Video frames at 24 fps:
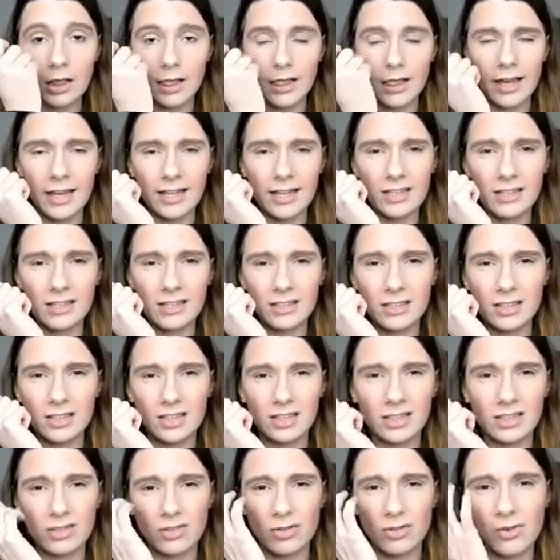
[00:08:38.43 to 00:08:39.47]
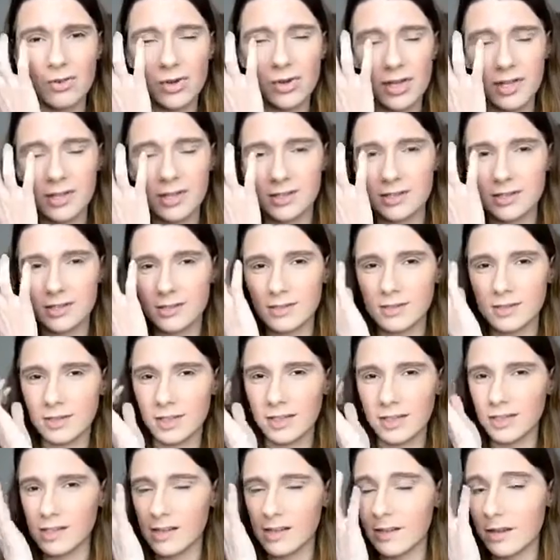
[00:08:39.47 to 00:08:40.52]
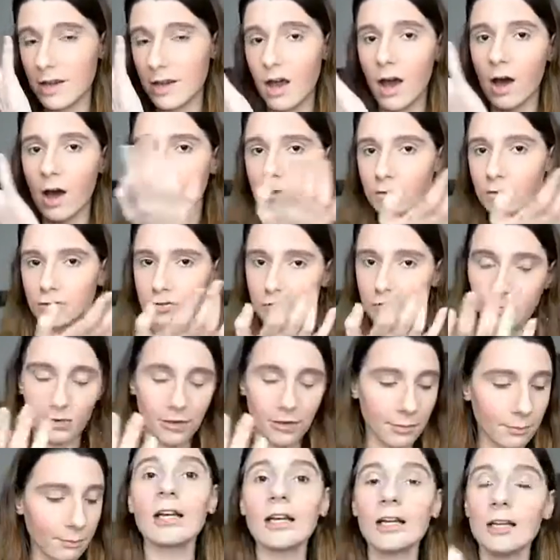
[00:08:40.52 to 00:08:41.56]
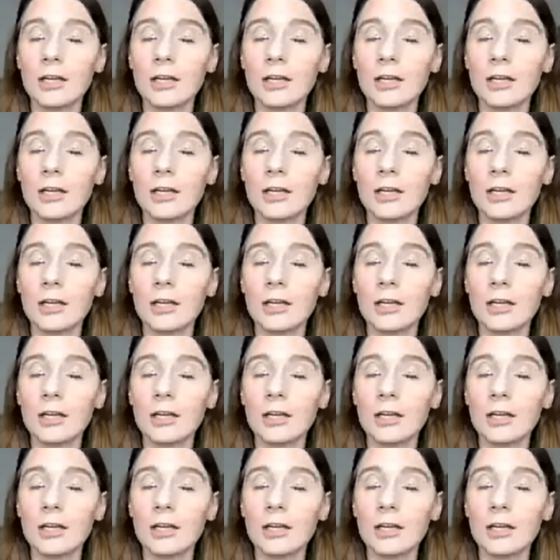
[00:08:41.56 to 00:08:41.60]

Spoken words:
like in the crease and the outer V.